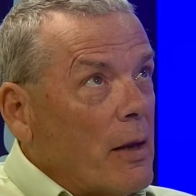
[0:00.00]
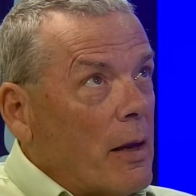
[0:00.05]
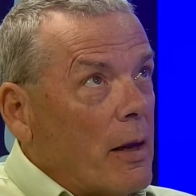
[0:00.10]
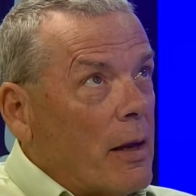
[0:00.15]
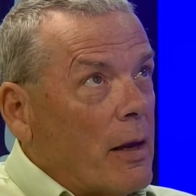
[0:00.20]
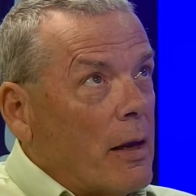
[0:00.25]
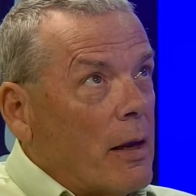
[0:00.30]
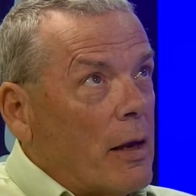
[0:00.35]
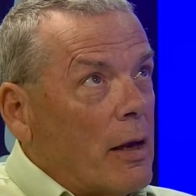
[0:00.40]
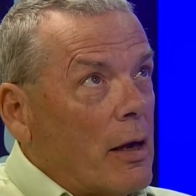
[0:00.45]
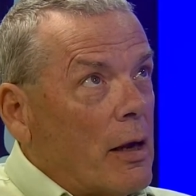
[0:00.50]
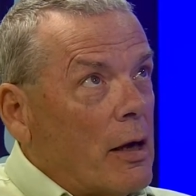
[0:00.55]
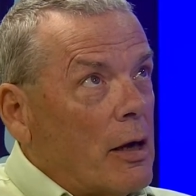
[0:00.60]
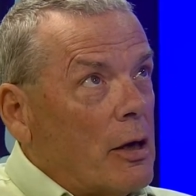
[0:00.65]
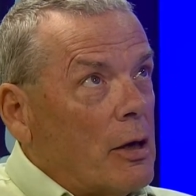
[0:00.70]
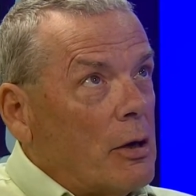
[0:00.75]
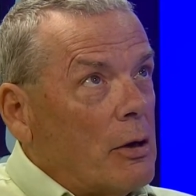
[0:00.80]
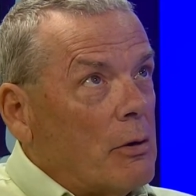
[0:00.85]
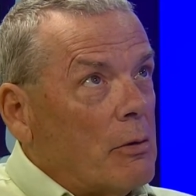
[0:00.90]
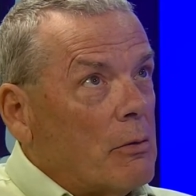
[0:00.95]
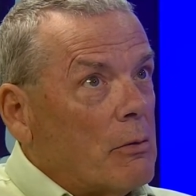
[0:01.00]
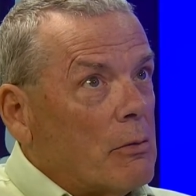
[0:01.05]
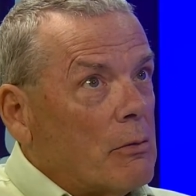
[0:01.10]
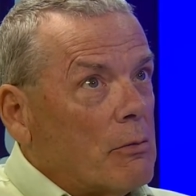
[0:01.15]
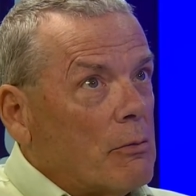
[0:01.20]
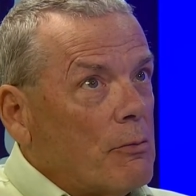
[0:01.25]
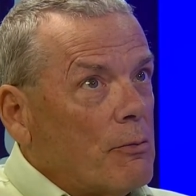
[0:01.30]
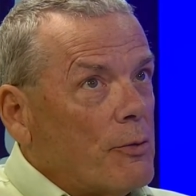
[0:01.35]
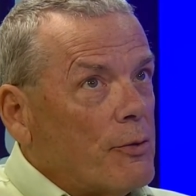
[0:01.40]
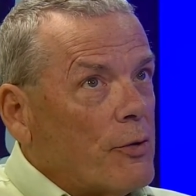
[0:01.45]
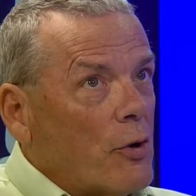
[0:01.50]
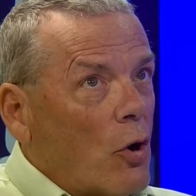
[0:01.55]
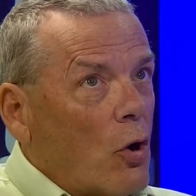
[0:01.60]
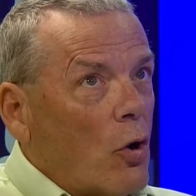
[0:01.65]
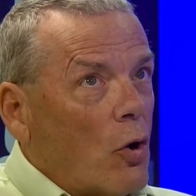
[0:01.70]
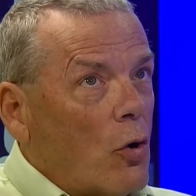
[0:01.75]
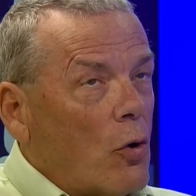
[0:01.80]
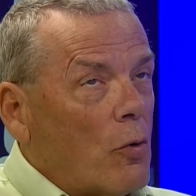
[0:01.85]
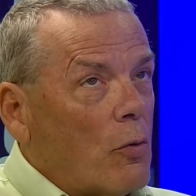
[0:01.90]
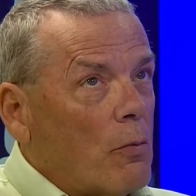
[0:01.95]
And
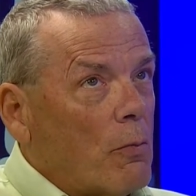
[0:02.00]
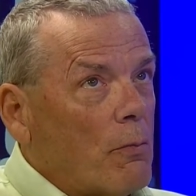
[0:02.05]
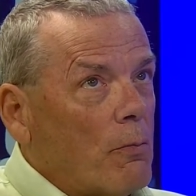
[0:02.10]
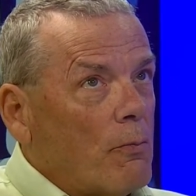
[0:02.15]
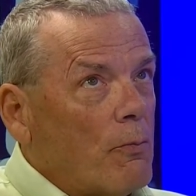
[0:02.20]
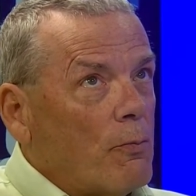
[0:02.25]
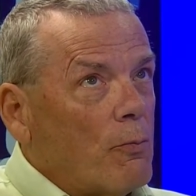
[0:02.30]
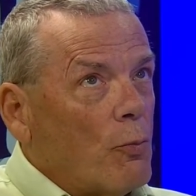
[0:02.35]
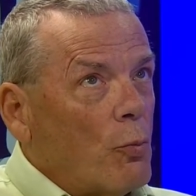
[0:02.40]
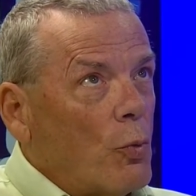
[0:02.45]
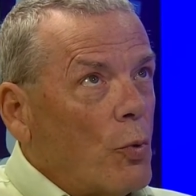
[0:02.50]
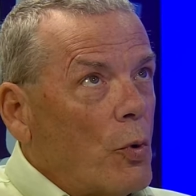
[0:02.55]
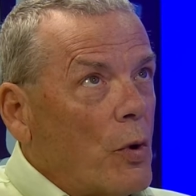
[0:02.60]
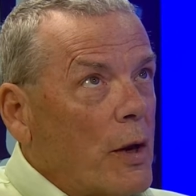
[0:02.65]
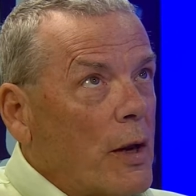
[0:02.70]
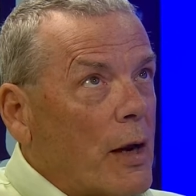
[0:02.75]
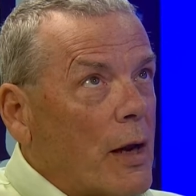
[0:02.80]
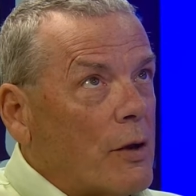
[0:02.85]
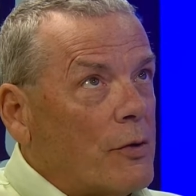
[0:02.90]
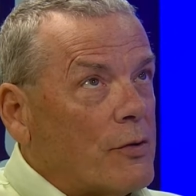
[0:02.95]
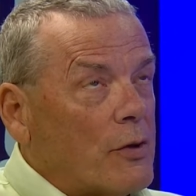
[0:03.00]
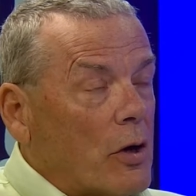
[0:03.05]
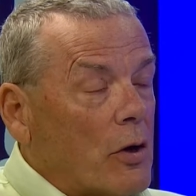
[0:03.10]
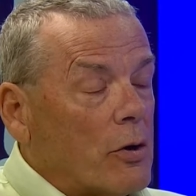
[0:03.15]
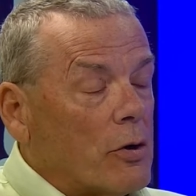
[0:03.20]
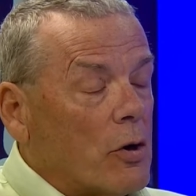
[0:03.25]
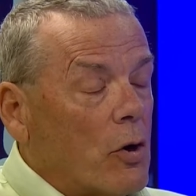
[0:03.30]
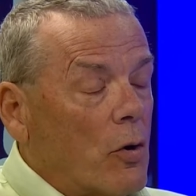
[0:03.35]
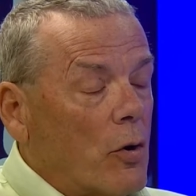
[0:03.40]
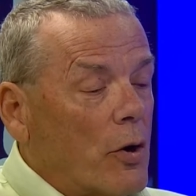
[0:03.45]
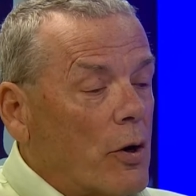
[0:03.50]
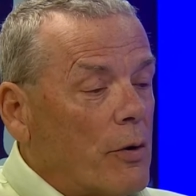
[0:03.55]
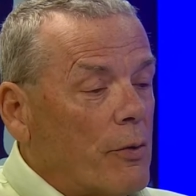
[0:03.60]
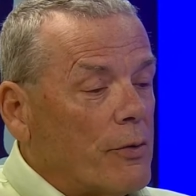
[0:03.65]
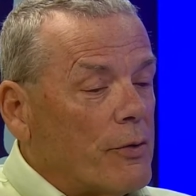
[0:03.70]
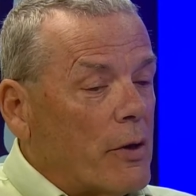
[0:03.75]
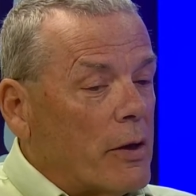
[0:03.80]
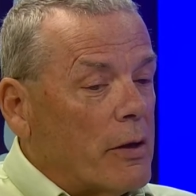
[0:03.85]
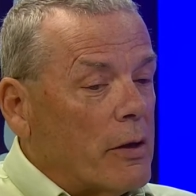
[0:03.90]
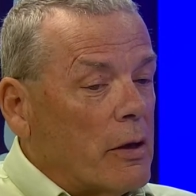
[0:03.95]
so when I started going, it
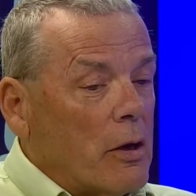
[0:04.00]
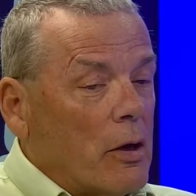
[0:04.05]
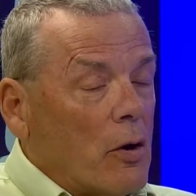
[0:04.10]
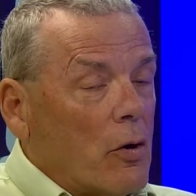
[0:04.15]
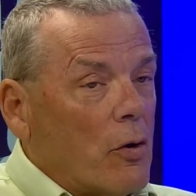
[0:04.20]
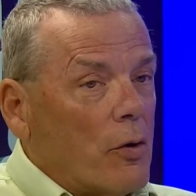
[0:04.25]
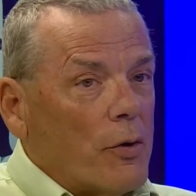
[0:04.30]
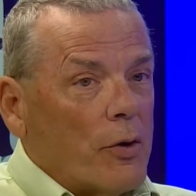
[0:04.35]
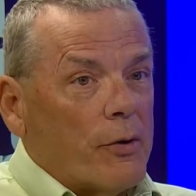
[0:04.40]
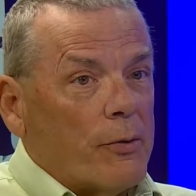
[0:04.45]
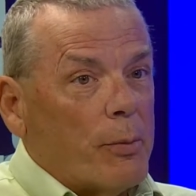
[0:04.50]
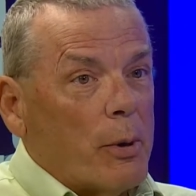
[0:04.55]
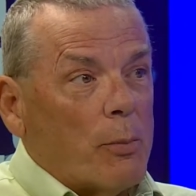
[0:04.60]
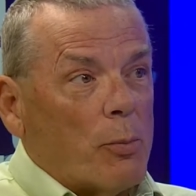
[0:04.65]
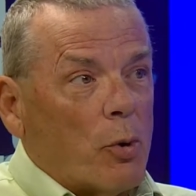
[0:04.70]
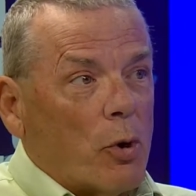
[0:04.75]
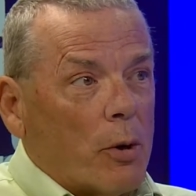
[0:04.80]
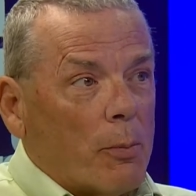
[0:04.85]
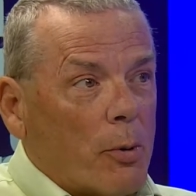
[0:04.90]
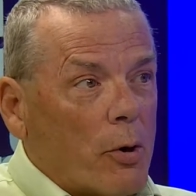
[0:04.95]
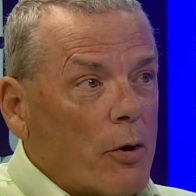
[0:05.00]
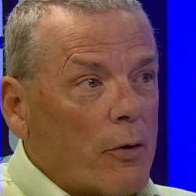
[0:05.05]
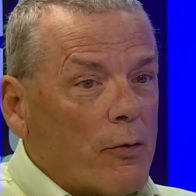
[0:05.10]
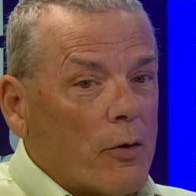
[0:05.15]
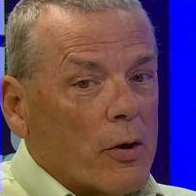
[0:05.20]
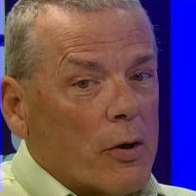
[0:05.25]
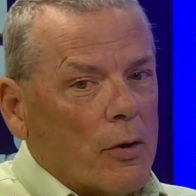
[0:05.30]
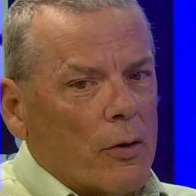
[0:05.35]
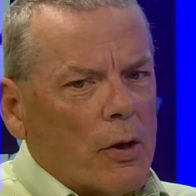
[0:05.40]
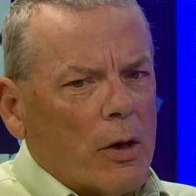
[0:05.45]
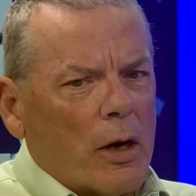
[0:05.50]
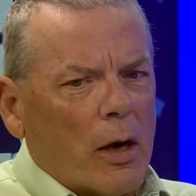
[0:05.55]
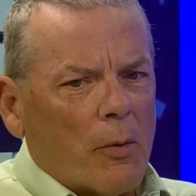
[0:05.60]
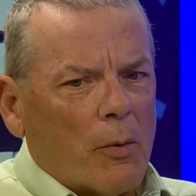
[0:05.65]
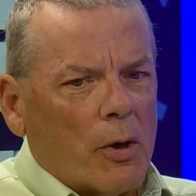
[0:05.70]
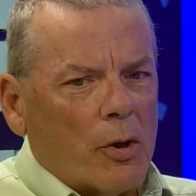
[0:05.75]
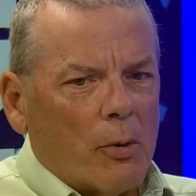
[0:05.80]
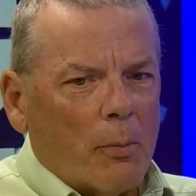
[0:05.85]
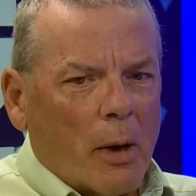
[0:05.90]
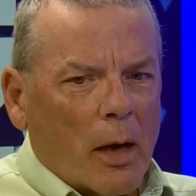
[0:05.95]
was like, oh, these people are perfect. And then I
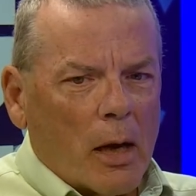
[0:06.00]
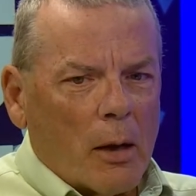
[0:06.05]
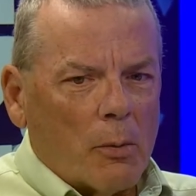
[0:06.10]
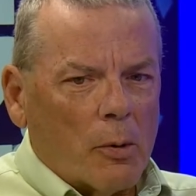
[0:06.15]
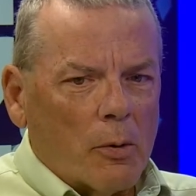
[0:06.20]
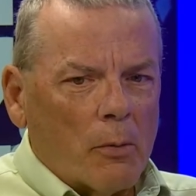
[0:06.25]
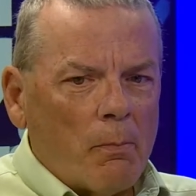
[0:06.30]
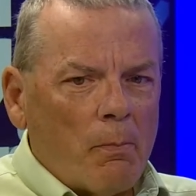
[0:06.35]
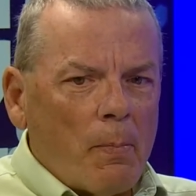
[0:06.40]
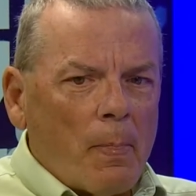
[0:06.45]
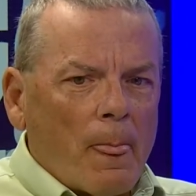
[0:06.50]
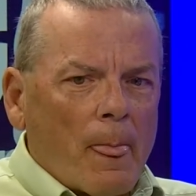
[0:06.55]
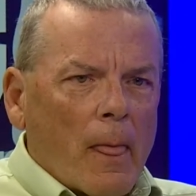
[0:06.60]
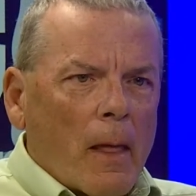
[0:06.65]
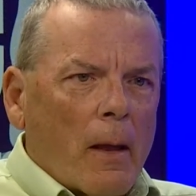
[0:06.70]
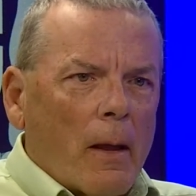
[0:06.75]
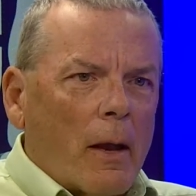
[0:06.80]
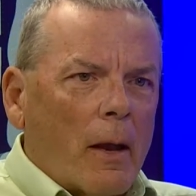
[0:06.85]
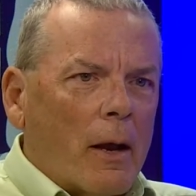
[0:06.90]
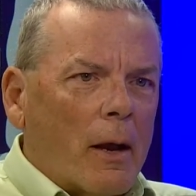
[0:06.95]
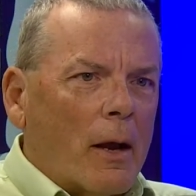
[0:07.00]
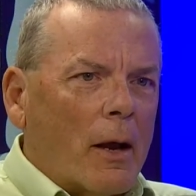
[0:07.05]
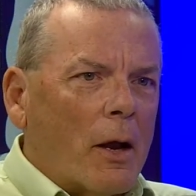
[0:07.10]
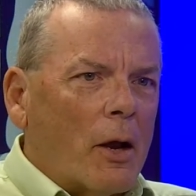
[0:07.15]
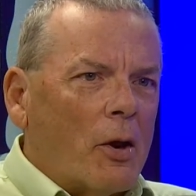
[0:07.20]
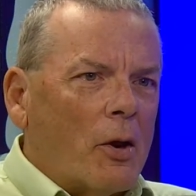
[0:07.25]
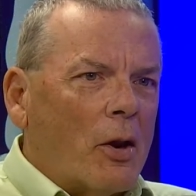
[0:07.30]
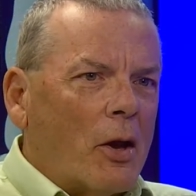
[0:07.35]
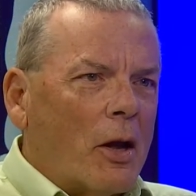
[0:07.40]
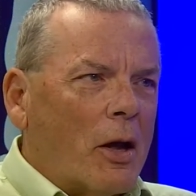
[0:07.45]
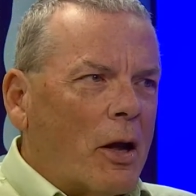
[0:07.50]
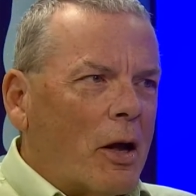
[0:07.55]
read the Bible. And